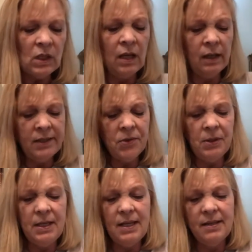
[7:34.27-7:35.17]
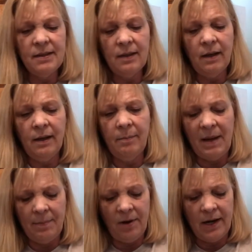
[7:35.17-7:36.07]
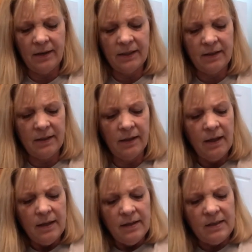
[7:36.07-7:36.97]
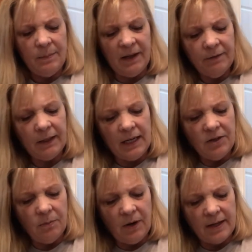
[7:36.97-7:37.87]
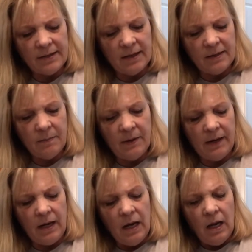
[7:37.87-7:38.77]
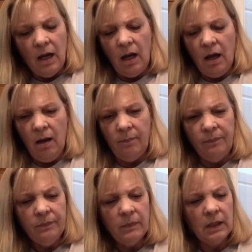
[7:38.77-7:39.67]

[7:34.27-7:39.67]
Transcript: and glycerin is a byproduct of the saponification process, but um,